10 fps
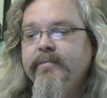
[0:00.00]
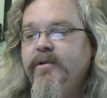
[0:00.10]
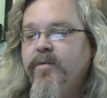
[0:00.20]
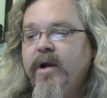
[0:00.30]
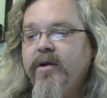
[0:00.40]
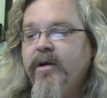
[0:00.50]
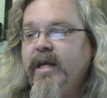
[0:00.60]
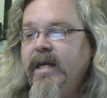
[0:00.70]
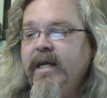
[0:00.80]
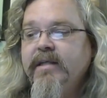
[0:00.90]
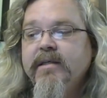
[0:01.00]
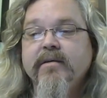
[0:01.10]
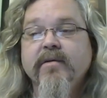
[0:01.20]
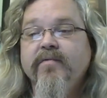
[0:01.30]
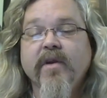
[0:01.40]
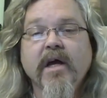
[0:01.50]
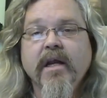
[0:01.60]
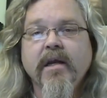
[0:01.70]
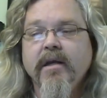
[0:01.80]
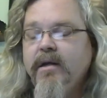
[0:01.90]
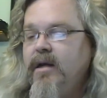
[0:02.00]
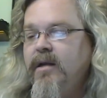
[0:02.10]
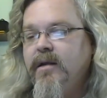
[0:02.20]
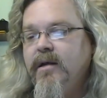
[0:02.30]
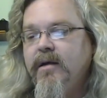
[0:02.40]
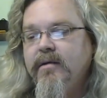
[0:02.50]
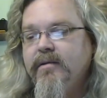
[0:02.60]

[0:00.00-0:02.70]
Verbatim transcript: the record heat and the flooding and uh,